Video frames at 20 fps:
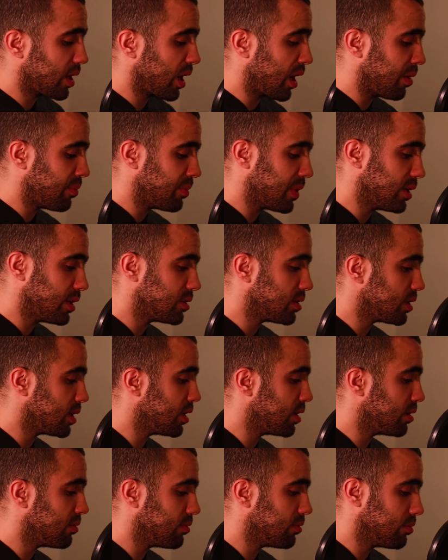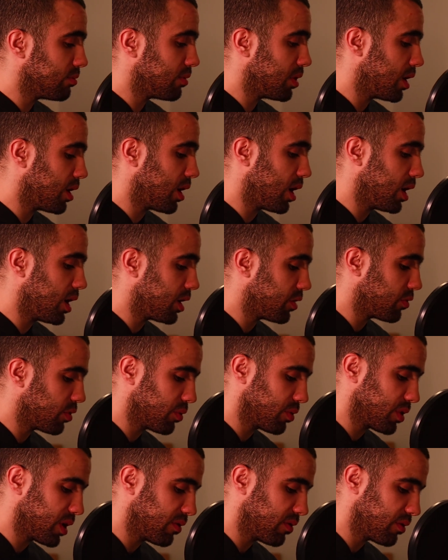Again, I'm not saying I
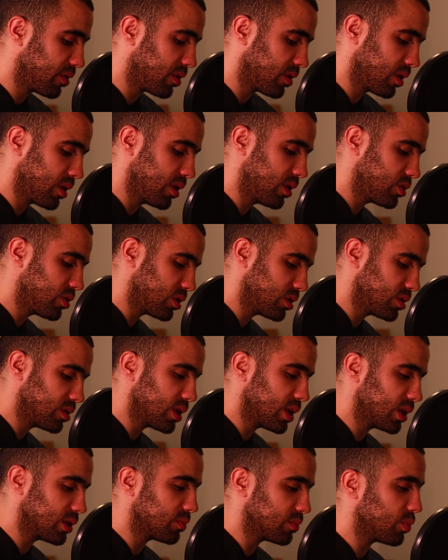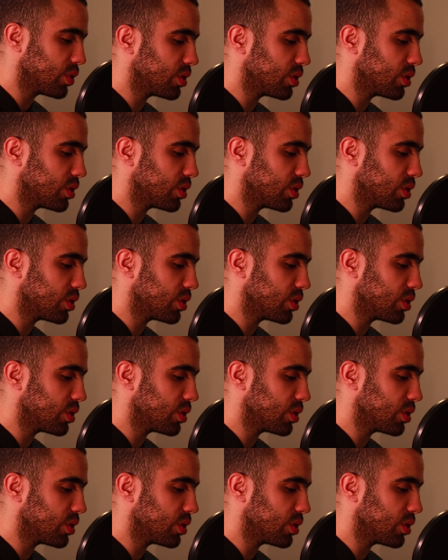agree with everything Hitchens says,